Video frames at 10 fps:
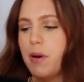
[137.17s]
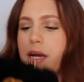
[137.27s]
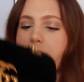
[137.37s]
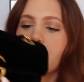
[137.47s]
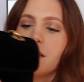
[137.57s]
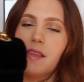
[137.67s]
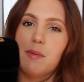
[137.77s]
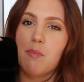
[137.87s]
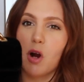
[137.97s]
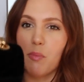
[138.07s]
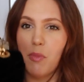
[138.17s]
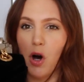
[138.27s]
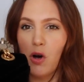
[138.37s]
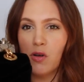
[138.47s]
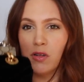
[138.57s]
but the
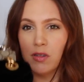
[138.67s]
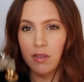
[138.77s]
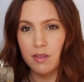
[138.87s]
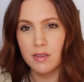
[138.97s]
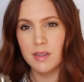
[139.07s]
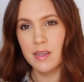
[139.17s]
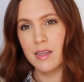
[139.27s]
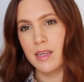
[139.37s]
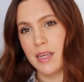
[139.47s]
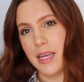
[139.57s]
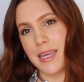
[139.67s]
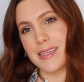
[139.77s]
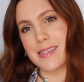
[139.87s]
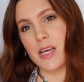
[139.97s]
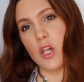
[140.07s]
Marmont
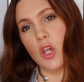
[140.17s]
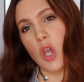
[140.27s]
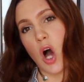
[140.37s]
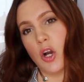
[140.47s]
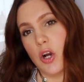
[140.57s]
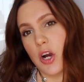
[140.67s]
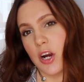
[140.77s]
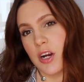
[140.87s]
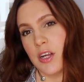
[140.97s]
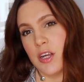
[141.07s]
is longer.